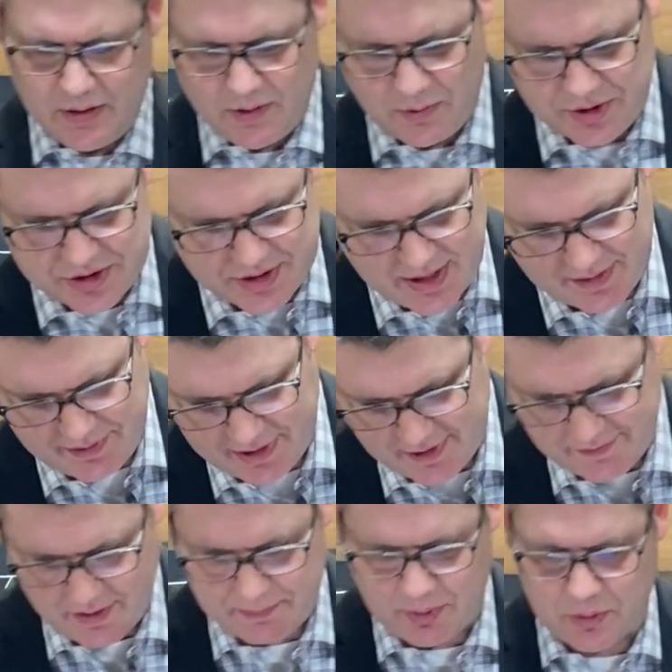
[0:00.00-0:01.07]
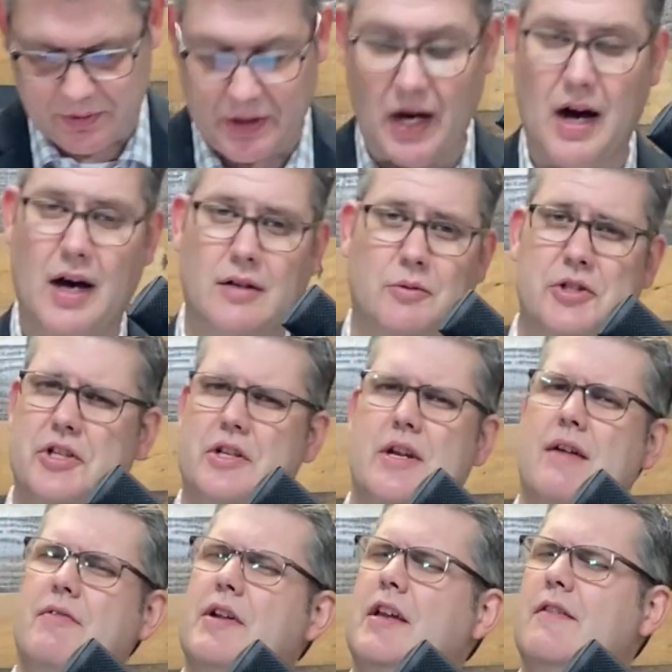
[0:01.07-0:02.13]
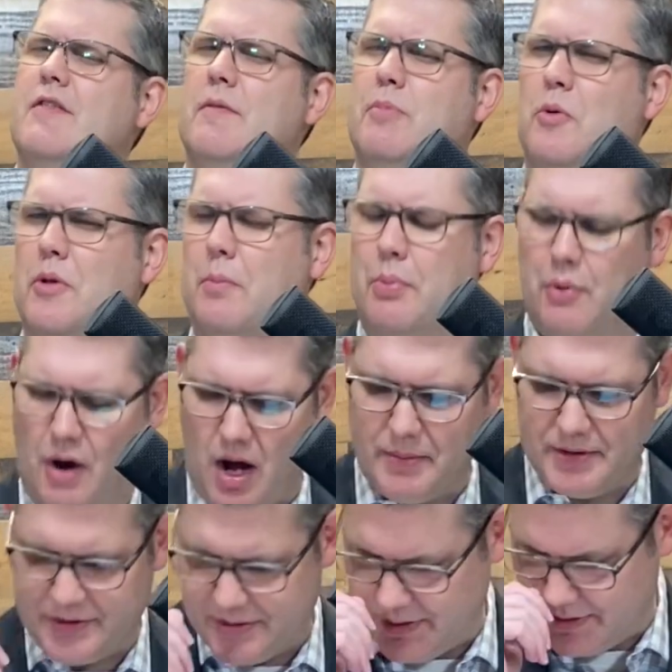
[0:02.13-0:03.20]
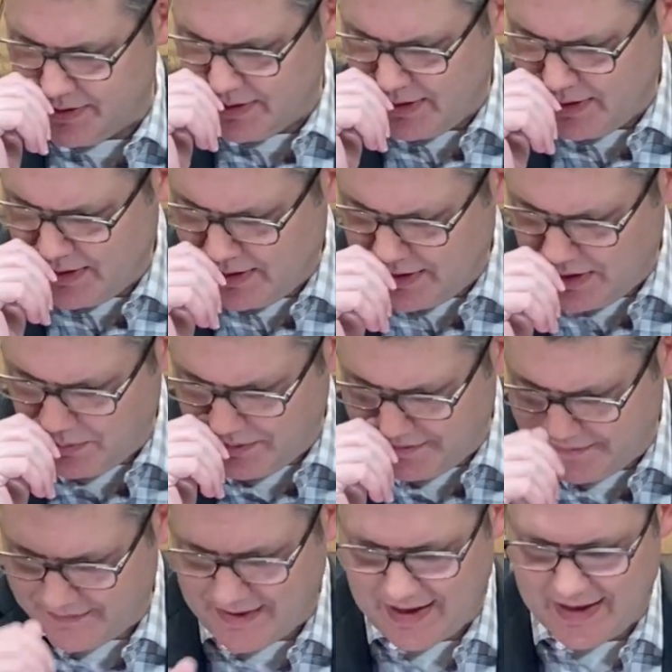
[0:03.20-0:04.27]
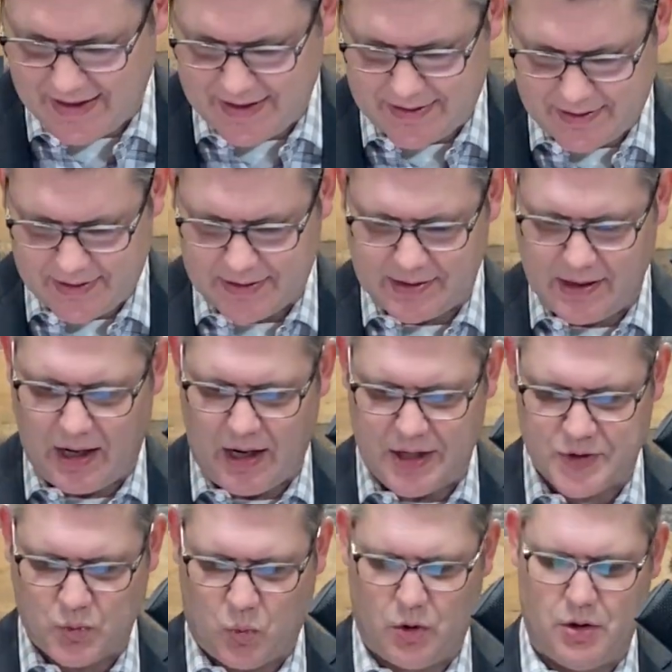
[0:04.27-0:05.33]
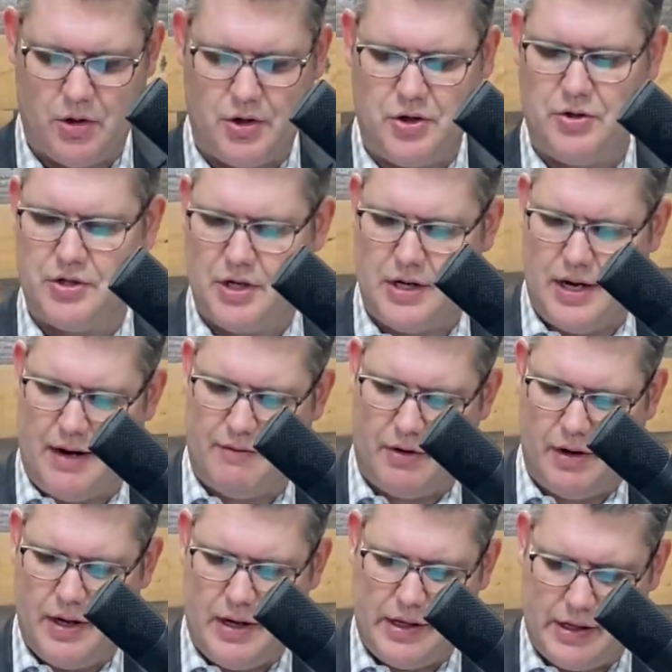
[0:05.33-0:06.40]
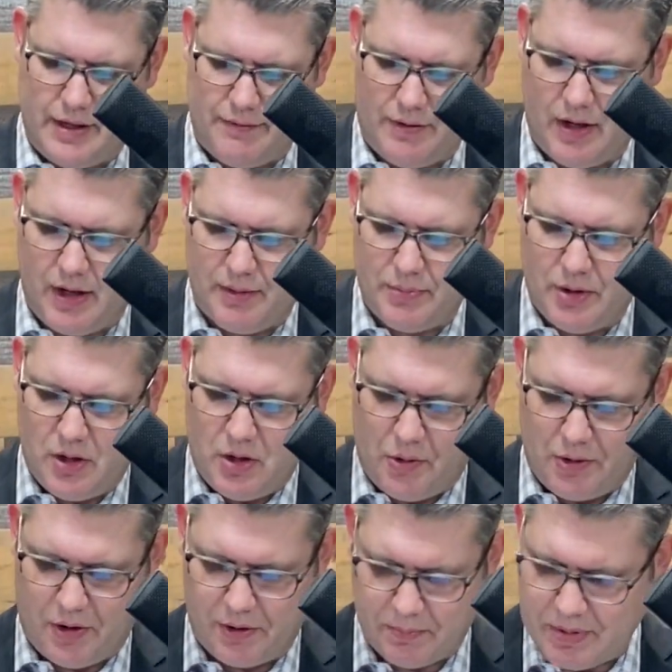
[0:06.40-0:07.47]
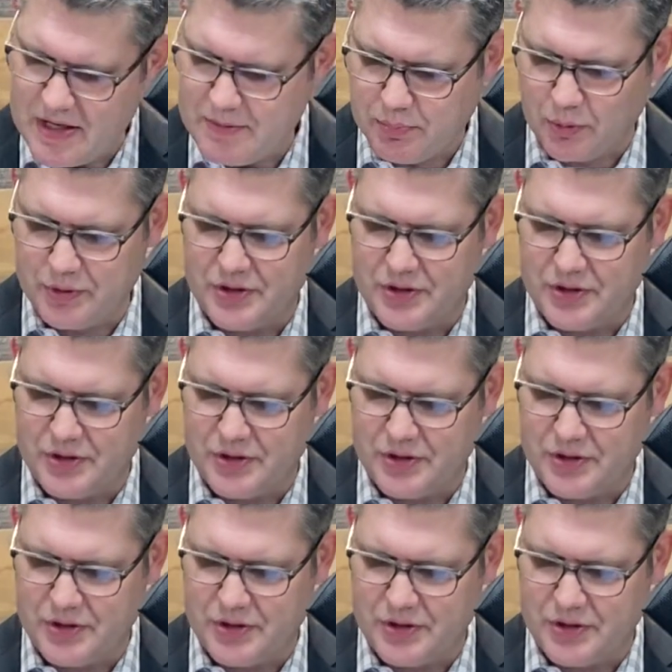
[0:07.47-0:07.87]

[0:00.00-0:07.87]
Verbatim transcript: We should never give up on God. We should never give up on the promises that we find in God's Word. You should never give up on other people.